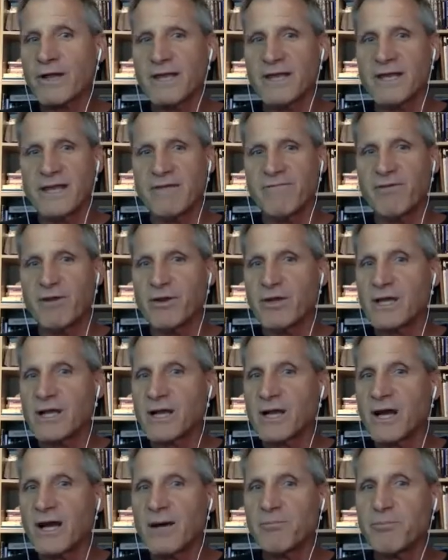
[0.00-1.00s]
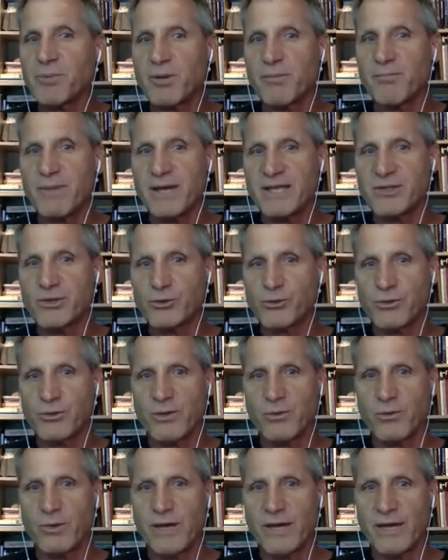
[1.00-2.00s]
in a very
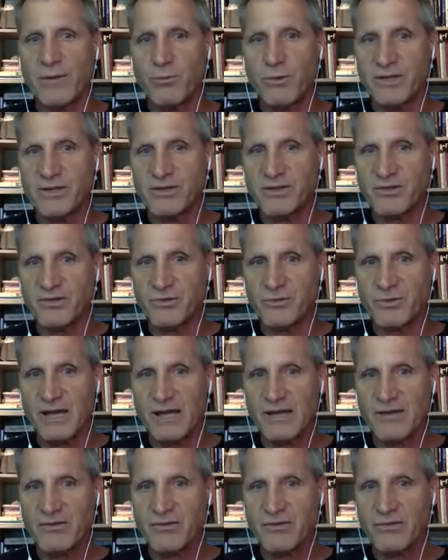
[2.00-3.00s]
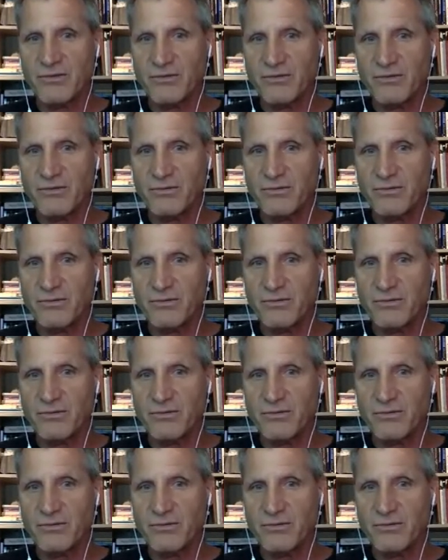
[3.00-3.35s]
complementary way with the stress.